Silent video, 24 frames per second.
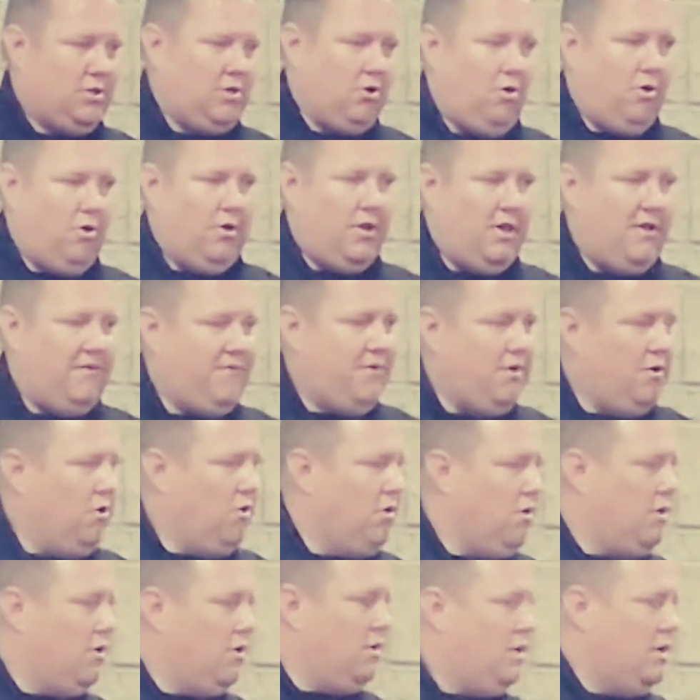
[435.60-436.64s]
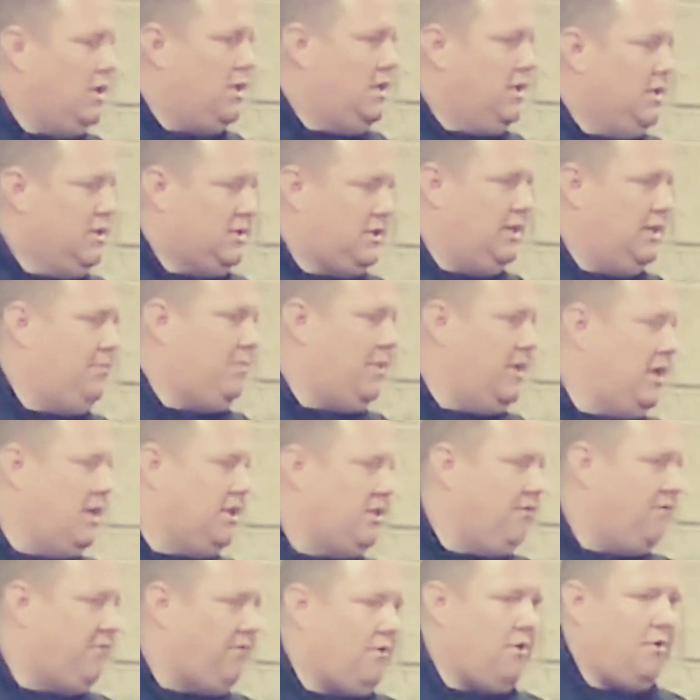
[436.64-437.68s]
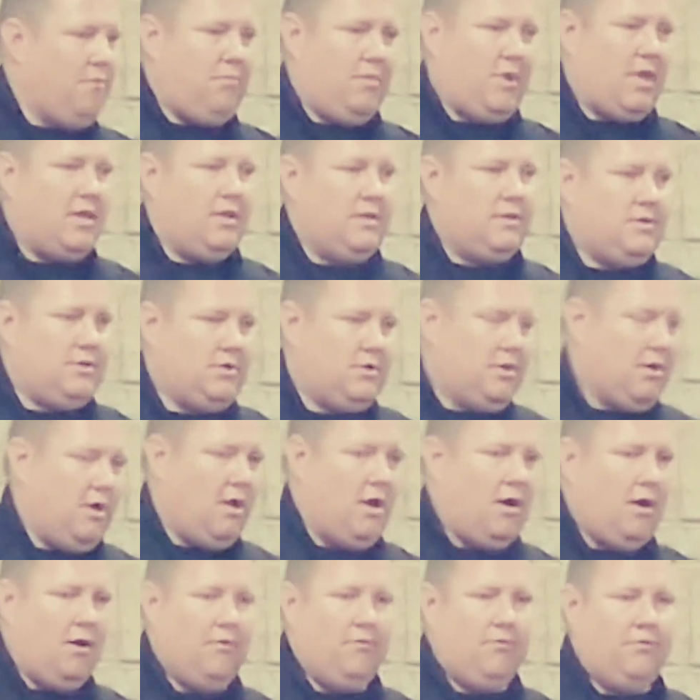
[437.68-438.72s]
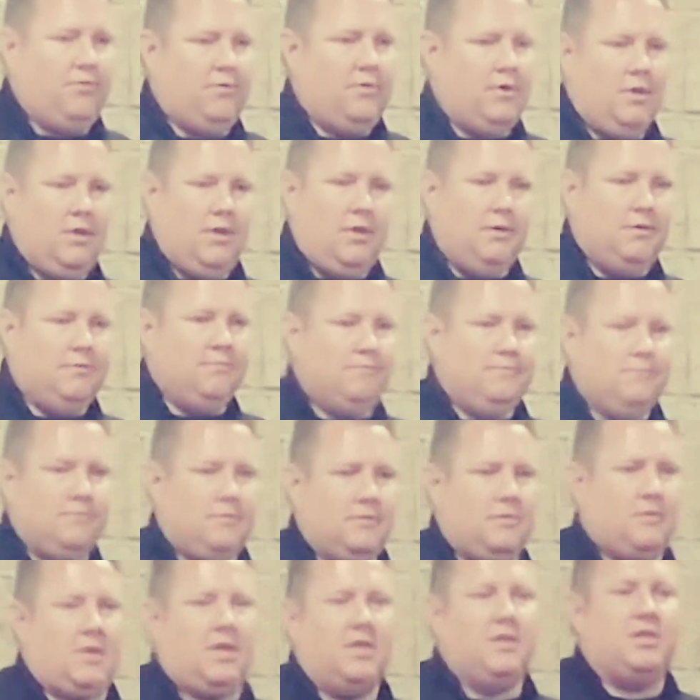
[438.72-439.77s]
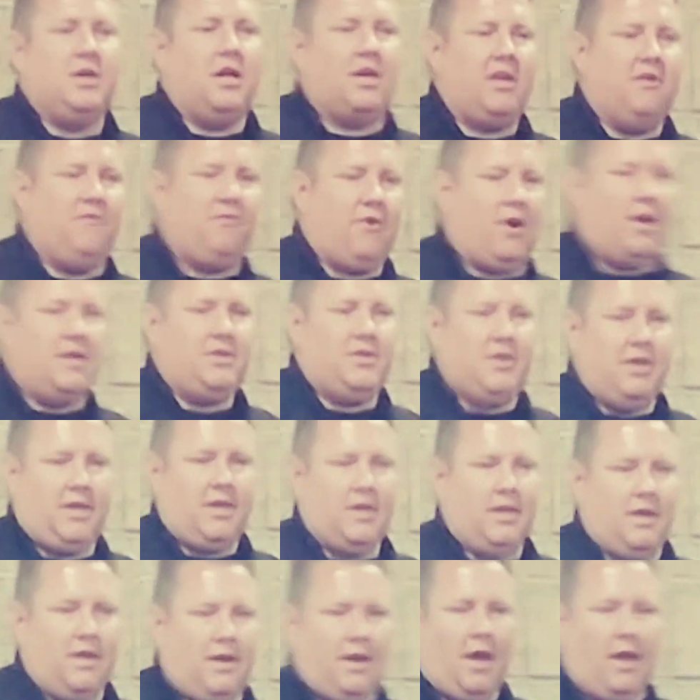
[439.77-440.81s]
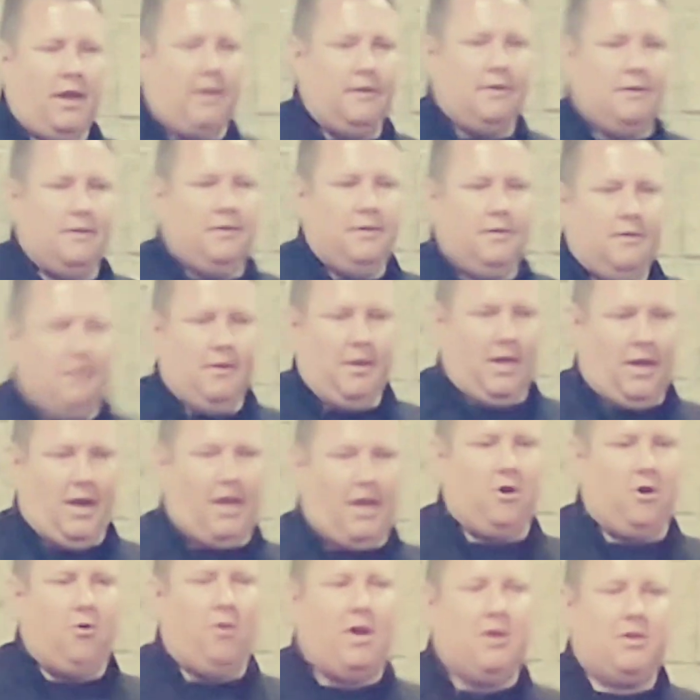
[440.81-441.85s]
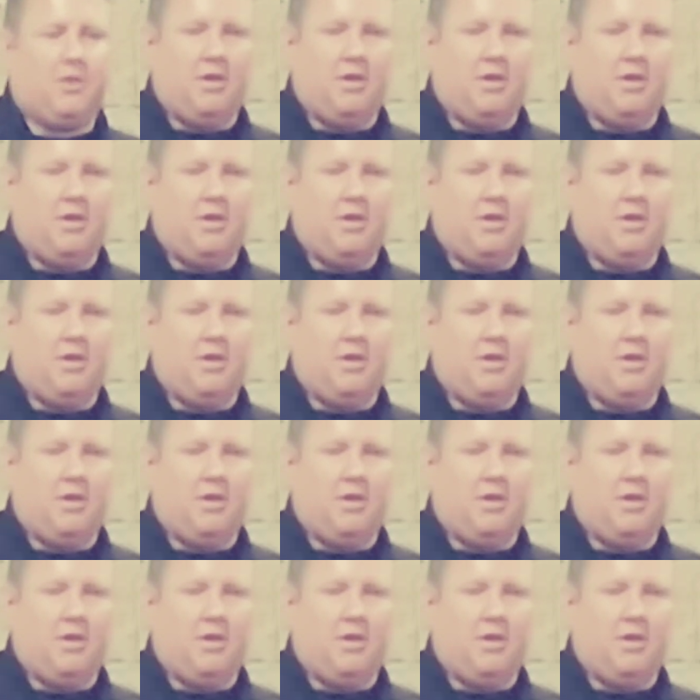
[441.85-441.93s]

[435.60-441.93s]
So if you're sleeping at the front bench of Kentucky Fried Chicken at night, and I go